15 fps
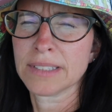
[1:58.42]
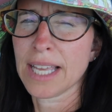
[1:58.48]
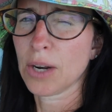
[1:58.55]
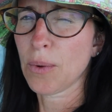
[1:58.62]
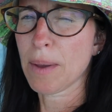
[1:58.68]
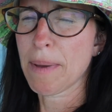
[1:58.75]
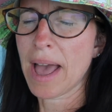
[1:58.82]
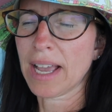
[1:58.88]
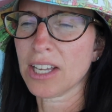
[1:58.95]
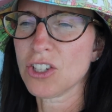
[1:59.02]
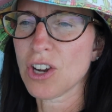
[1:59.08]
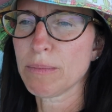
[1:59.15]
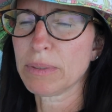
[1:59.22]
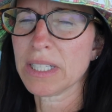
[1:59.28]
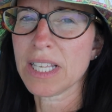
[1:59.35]
getaway
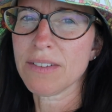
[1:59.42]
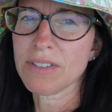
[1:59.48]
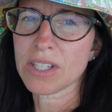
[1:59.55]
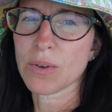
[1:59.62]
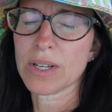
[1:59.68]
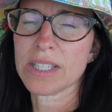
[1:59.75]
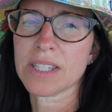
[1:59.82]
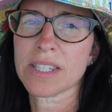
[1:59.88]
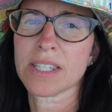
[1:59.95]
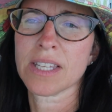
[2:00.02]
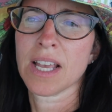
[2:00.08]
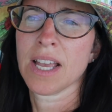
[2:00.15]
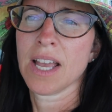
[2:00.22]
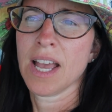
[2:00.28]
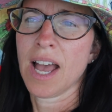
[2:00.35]
package, I believe. So it's
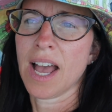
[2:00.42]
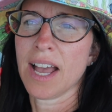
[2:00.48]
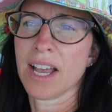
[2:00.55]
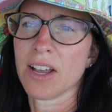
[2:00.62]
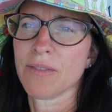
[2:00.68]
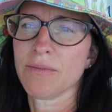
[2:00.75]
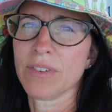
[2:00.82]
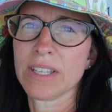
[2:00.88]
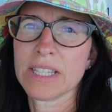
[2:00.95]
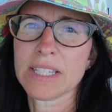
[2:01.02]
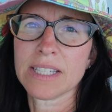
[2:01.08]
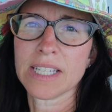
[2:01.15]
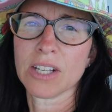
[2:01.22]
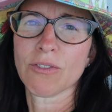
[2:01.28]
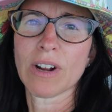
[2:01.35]
um, feed the
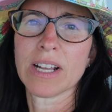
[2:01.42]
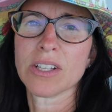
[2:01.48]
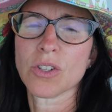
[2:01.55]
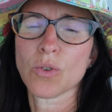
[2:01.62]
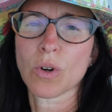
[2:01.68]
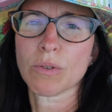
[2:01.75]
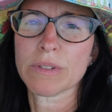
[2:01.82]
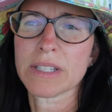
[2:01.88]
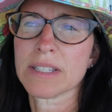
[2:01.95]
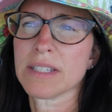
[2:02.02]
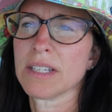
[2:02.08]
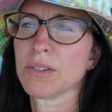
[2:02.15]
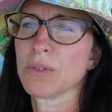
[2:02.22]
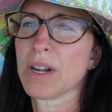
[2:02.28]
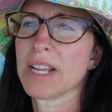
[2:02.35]
stingrays, snorkel with
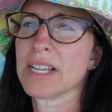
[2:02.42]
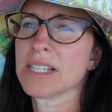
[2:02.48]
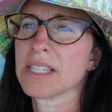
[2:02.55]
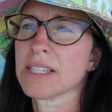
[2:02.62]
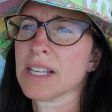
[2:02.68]
the stingrays,